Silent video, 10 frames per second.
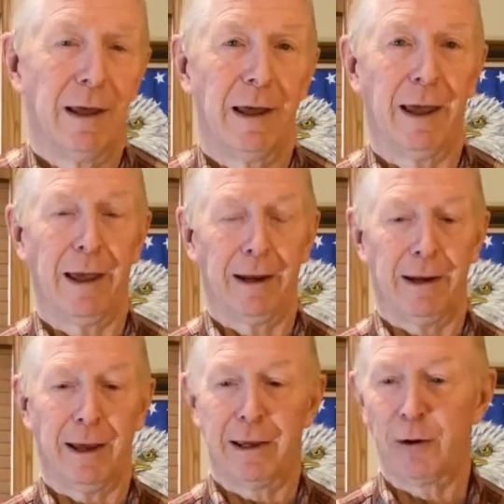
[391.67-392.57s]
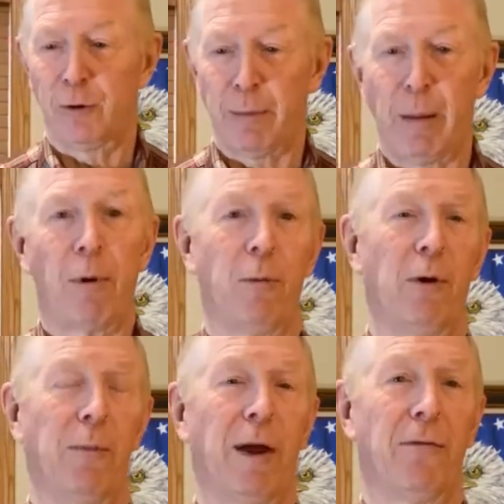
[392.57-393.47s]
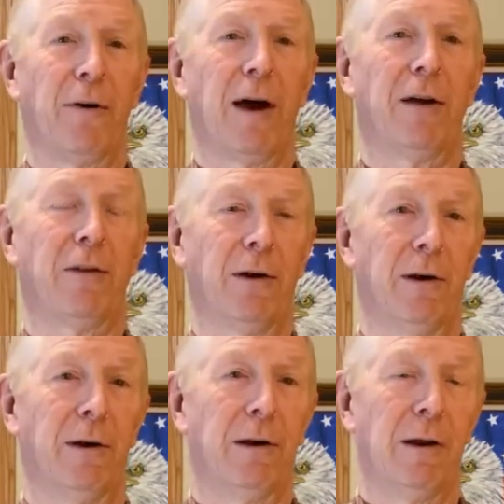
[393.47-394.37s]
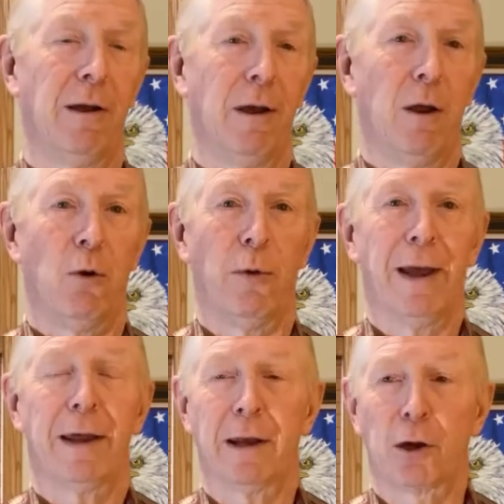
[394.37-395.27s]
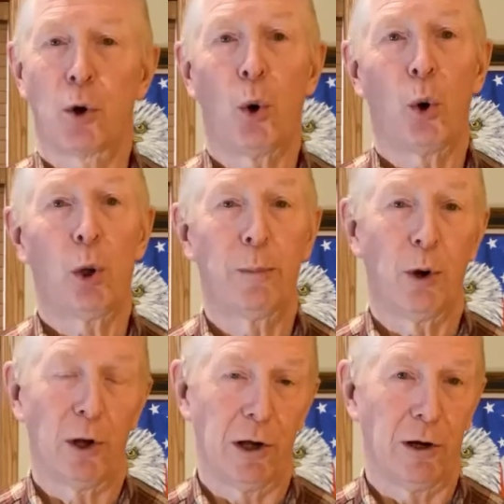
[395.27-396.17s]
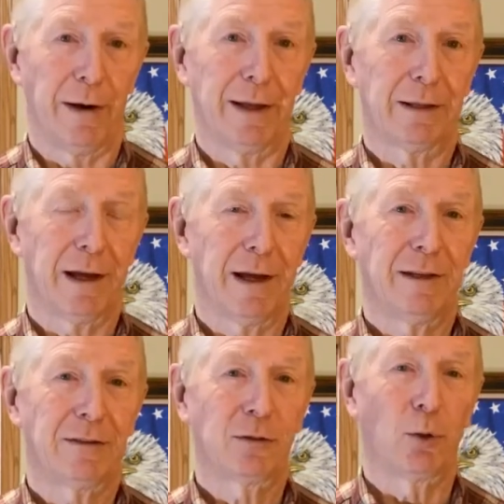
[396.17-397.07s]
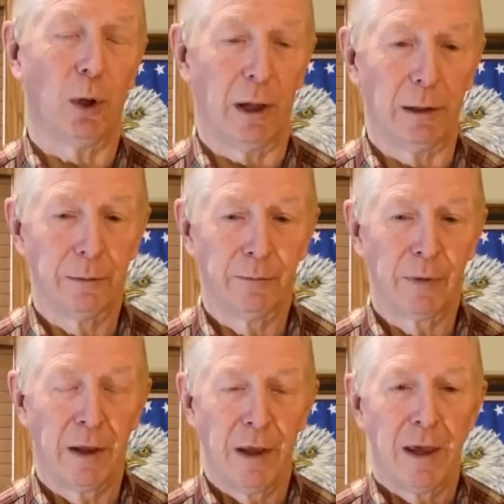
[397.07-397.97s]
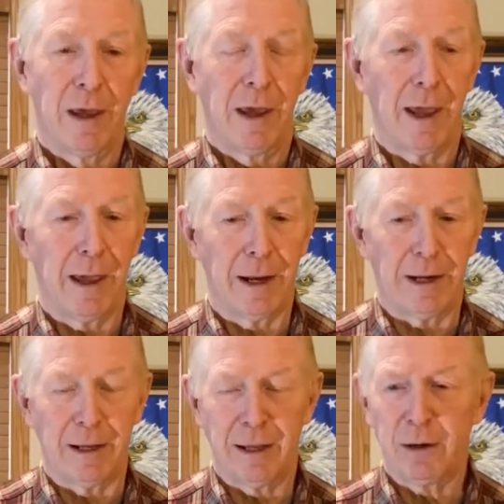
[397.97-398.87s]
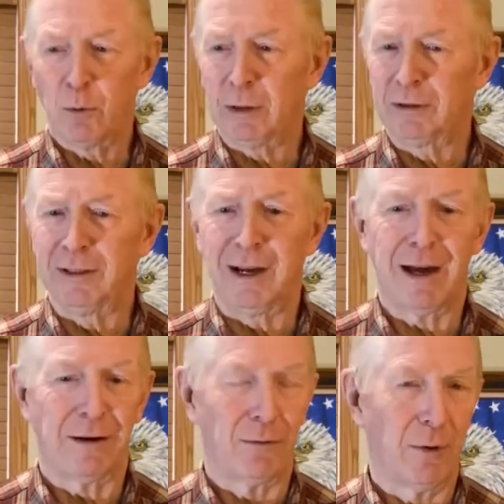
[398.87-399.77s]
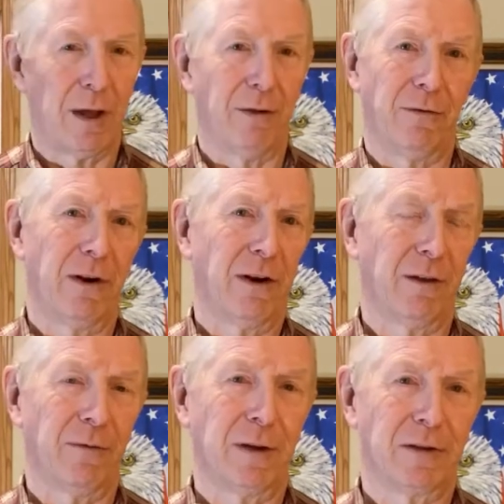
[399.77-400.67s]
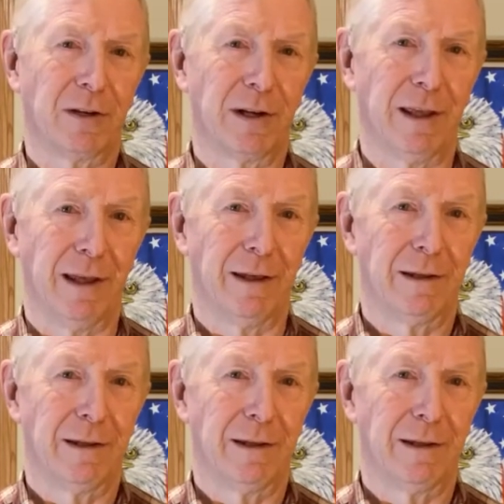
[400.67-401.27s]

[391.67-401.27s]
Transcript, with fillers: And I can remember when my father ran a coal boiler at the high school and it was not run very efficiently.